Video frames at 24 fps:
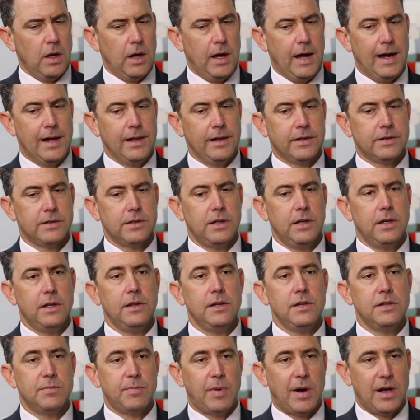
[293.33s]
Alex, in
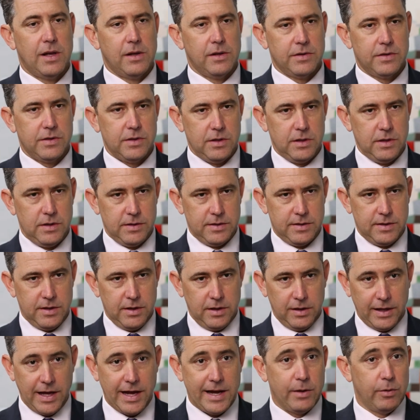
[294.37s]
these policies,
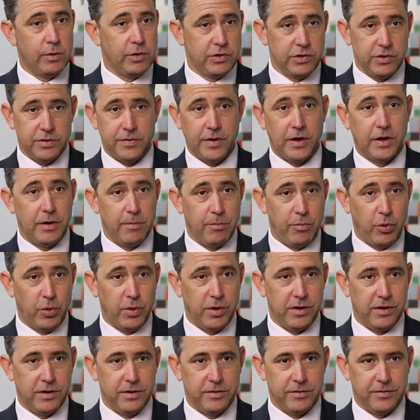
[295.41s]
the language is very
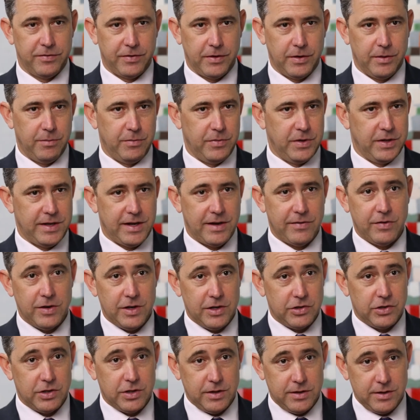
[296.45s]
important, from the
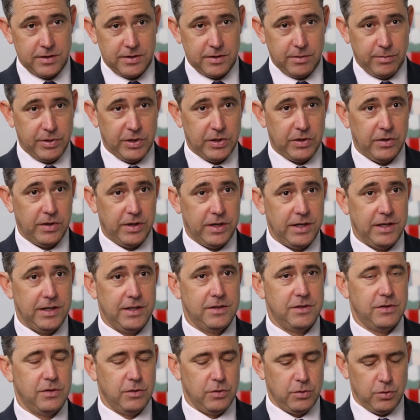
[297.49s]
definition of disability
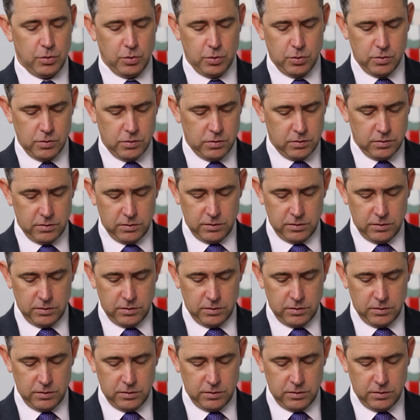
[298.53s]
to